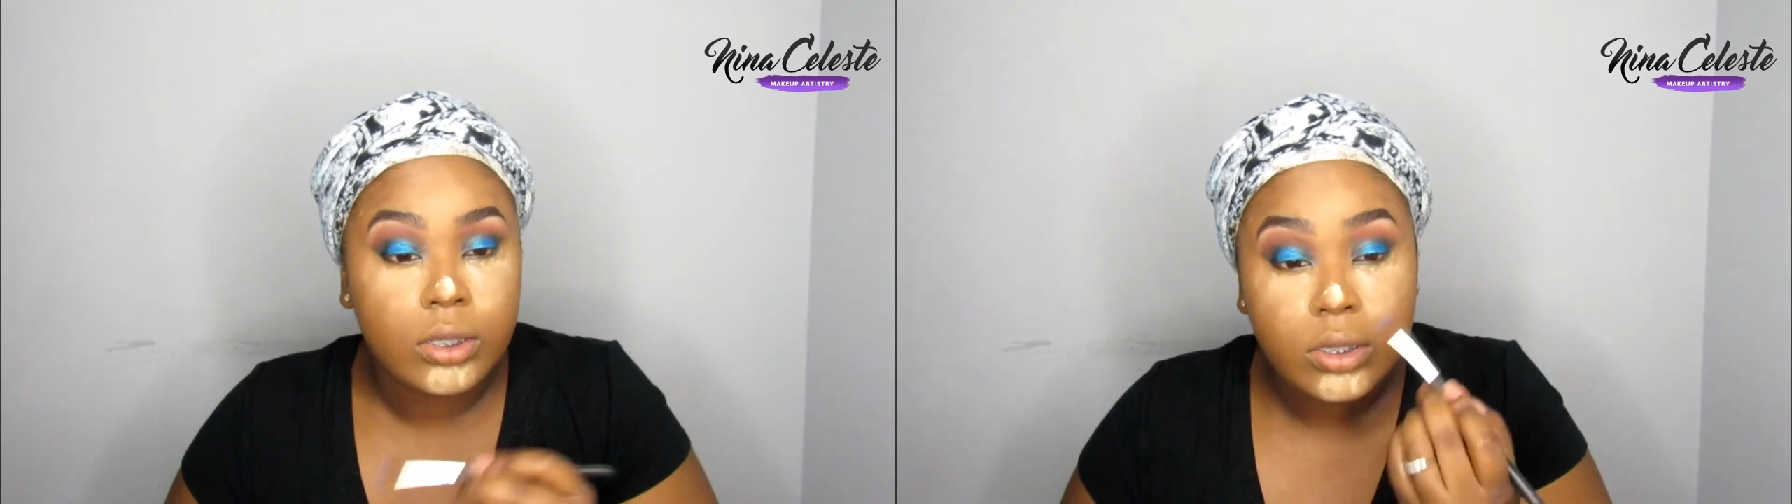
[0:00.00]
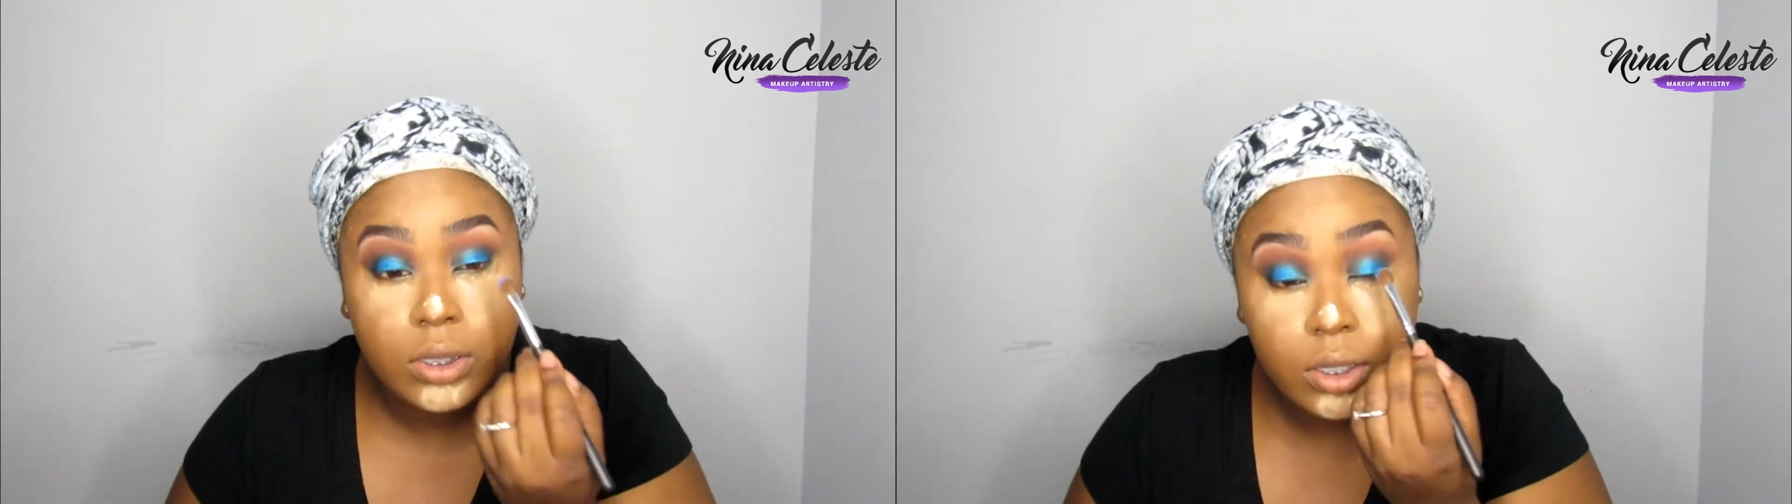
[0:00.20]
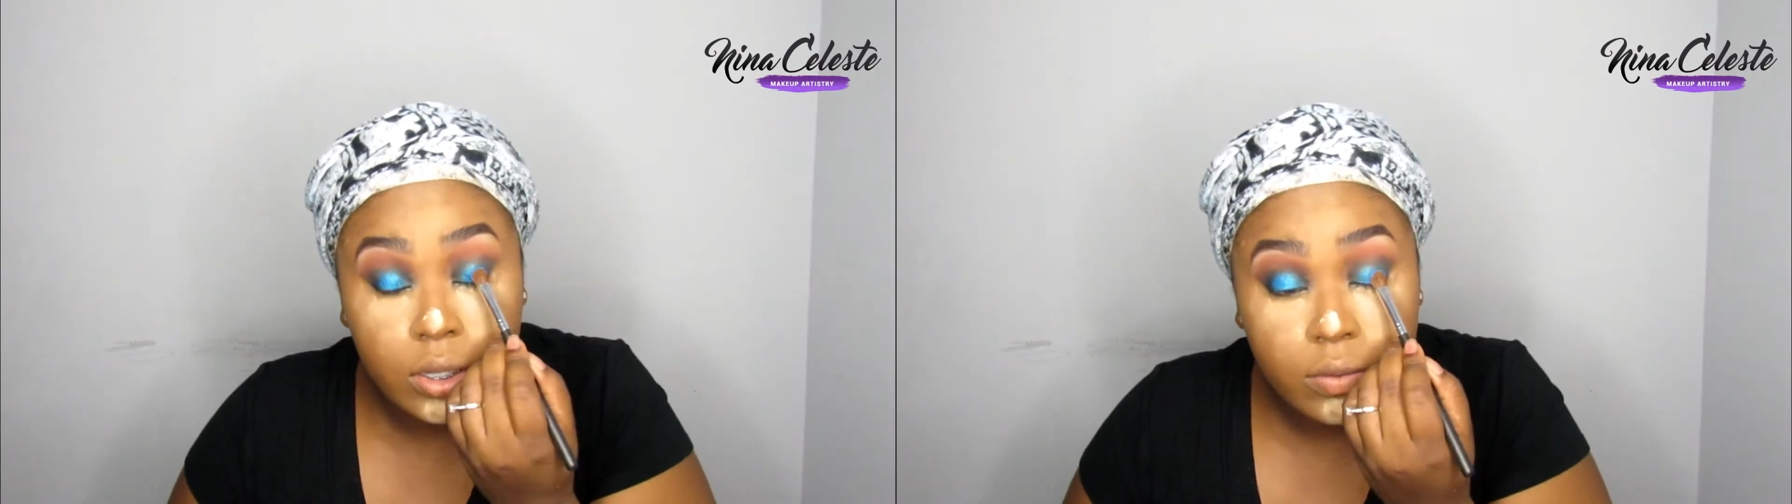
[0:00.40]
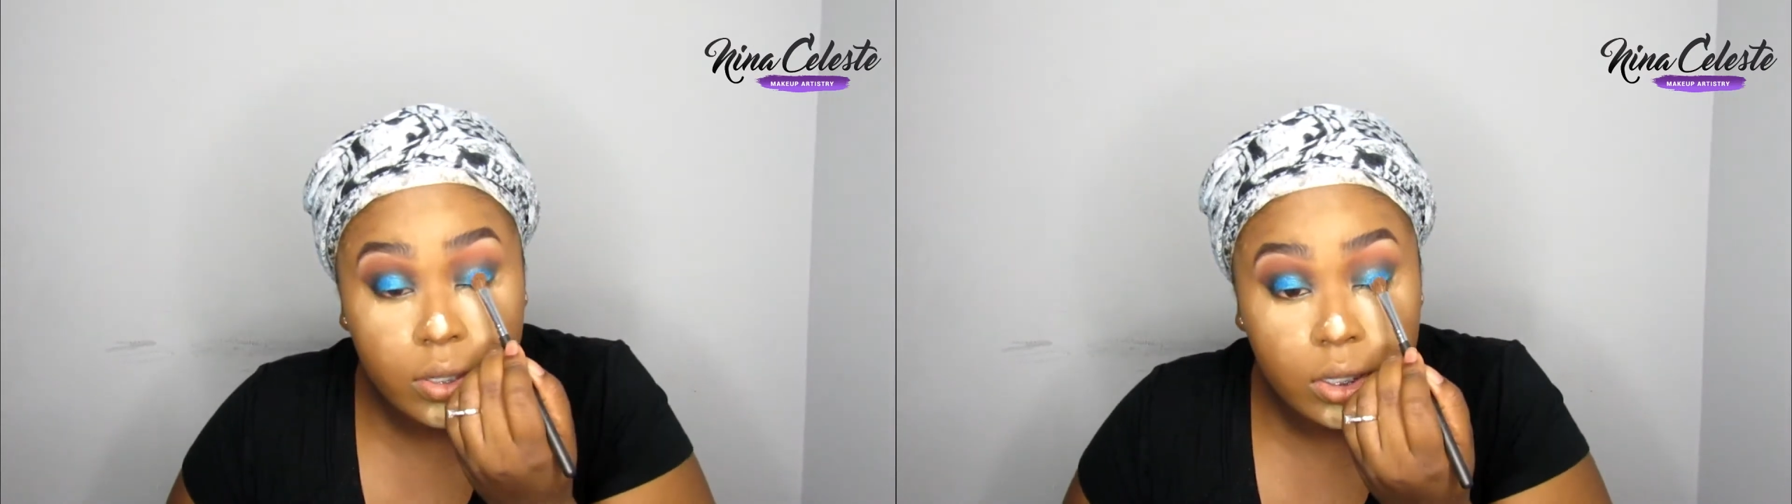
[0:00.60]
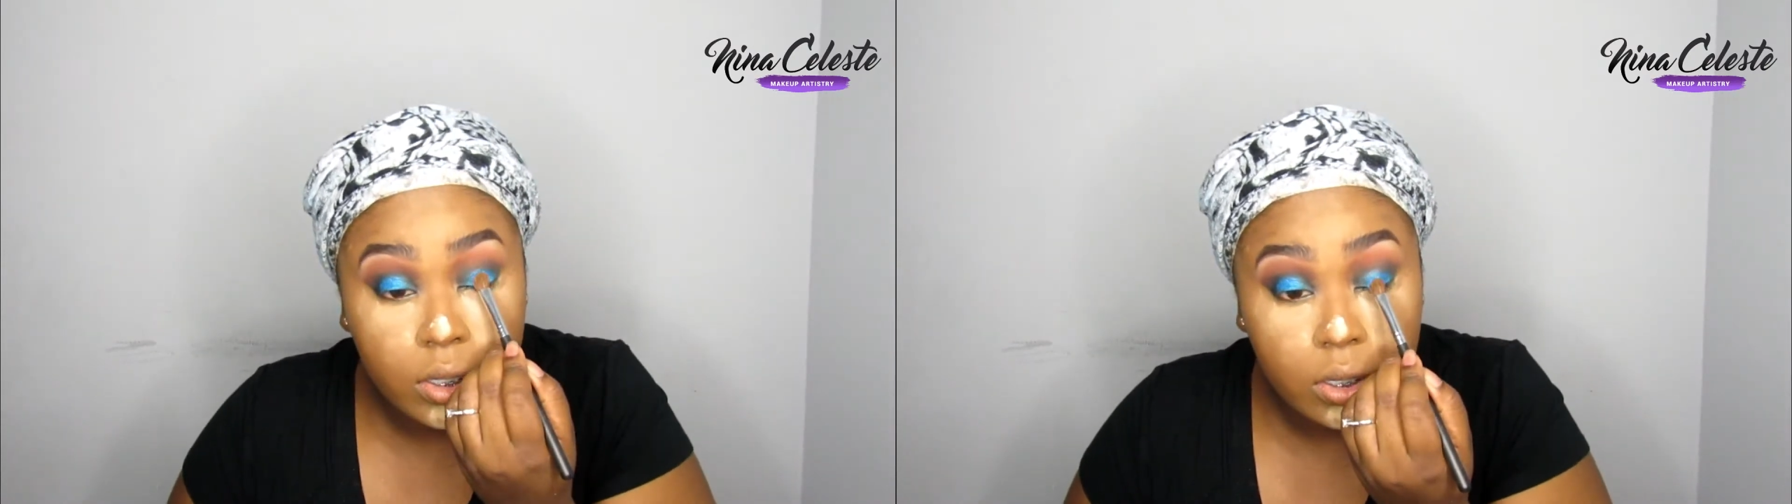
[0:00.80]
to give
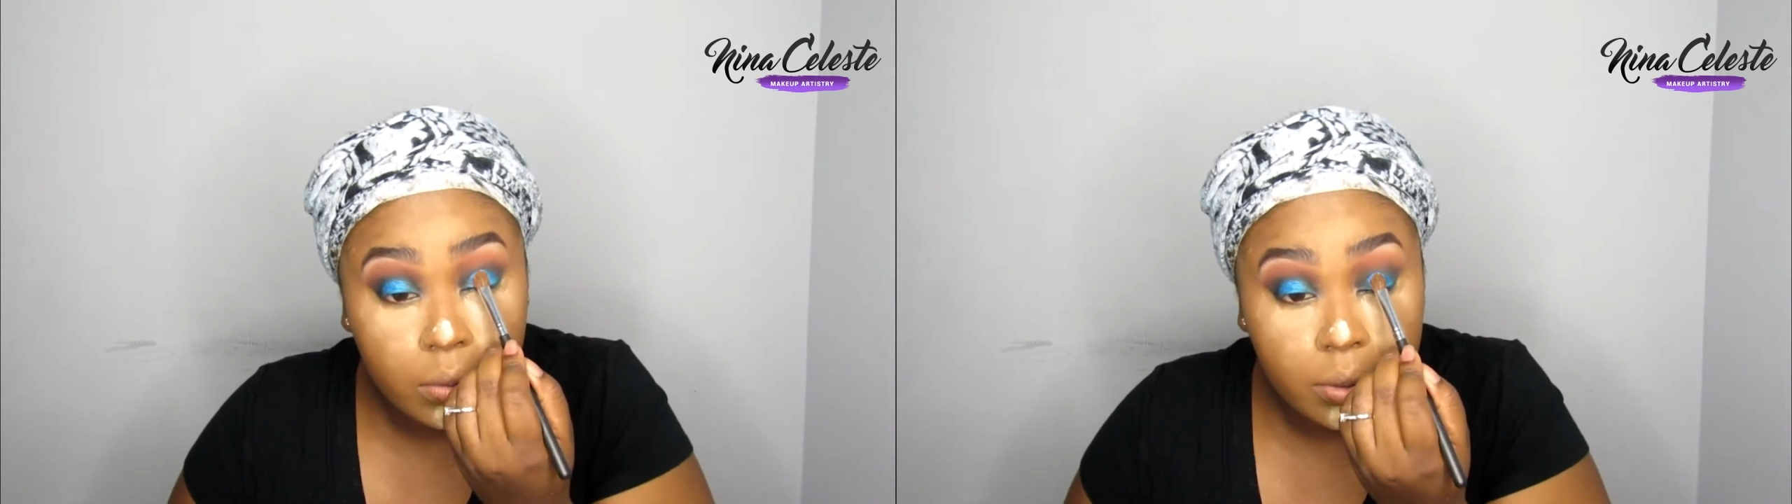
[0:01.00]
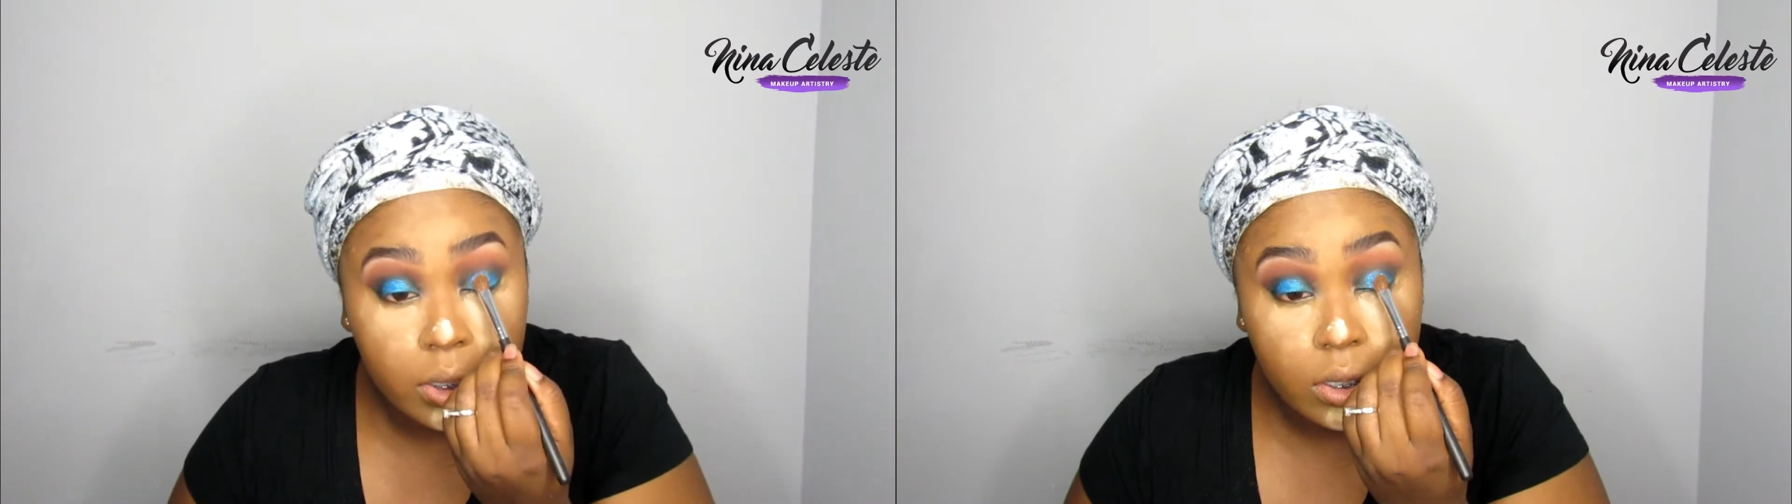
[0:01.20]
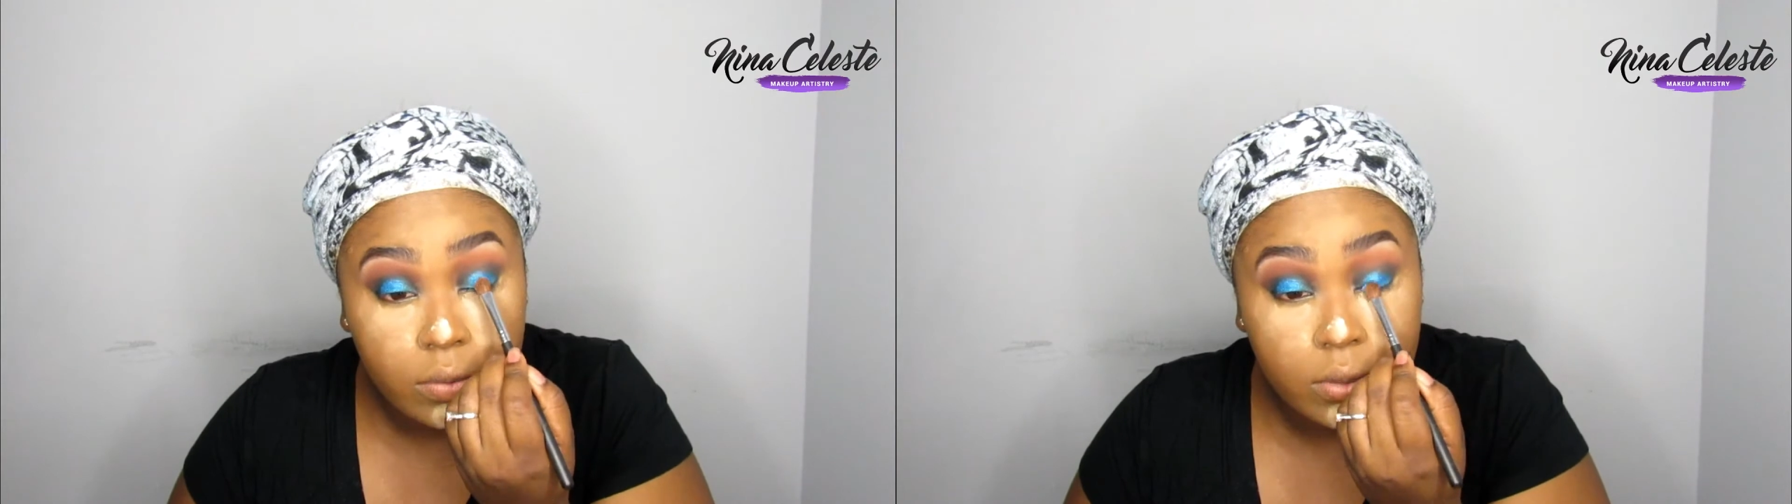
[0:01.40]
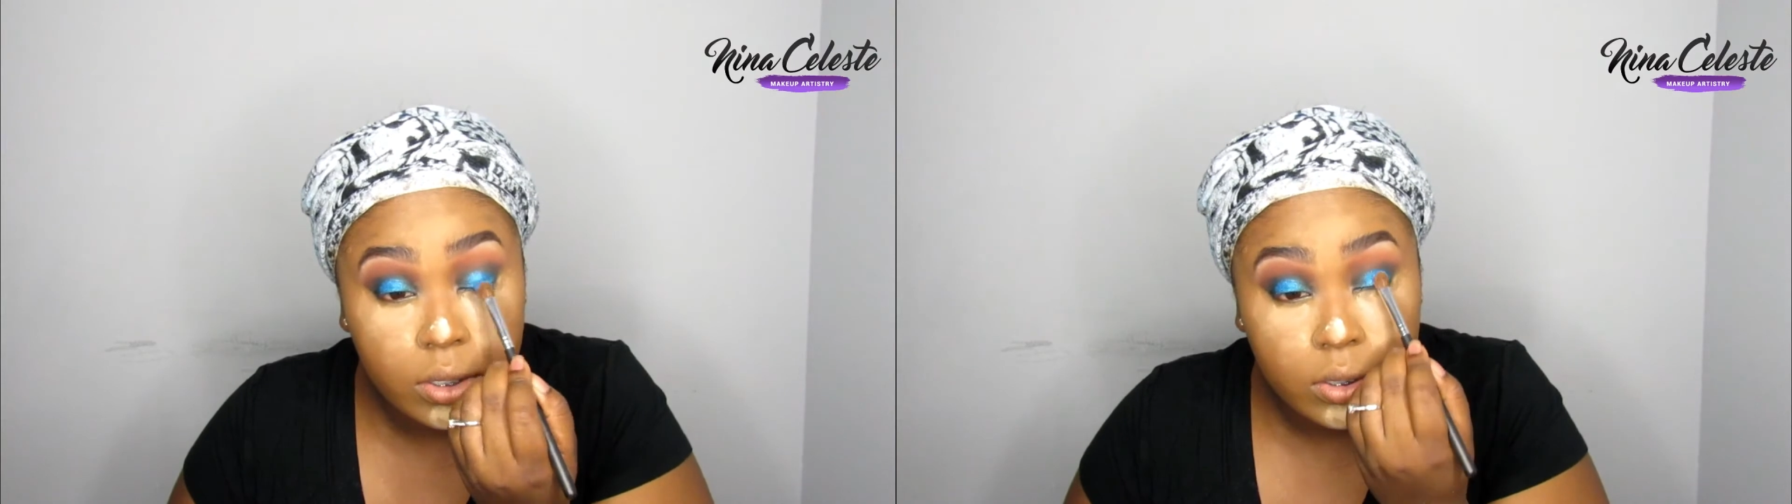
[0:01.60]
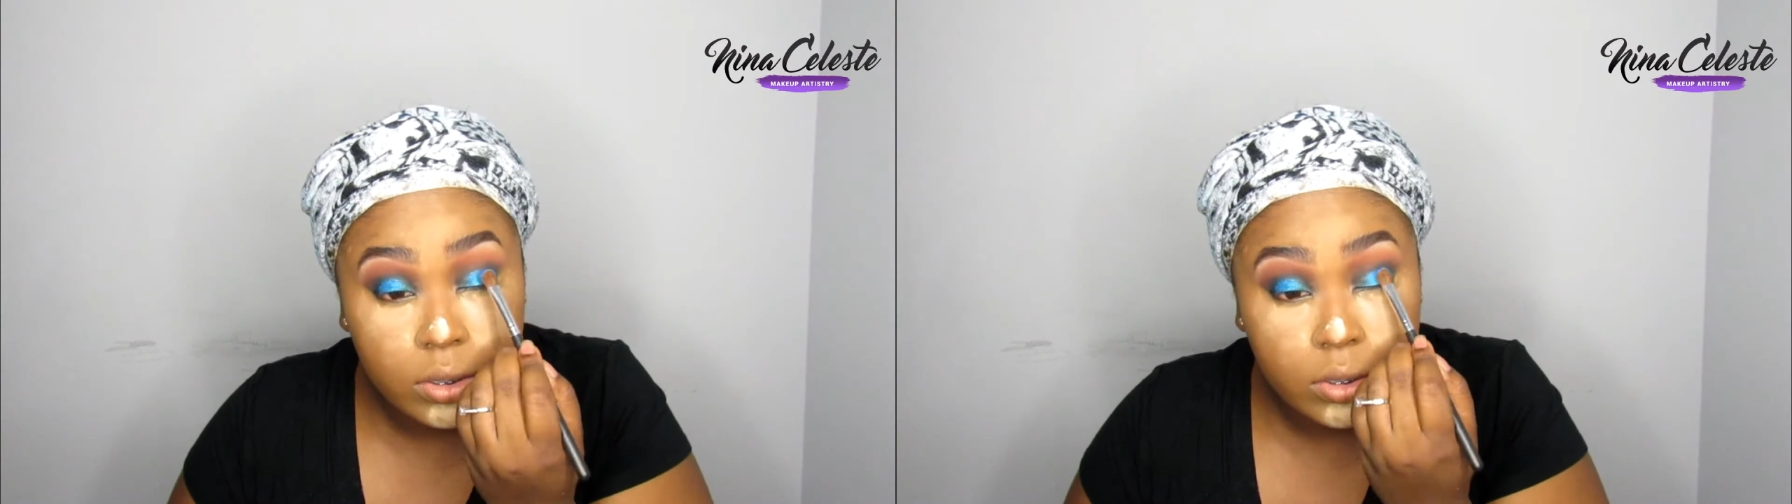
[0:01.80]
it a little bit of a,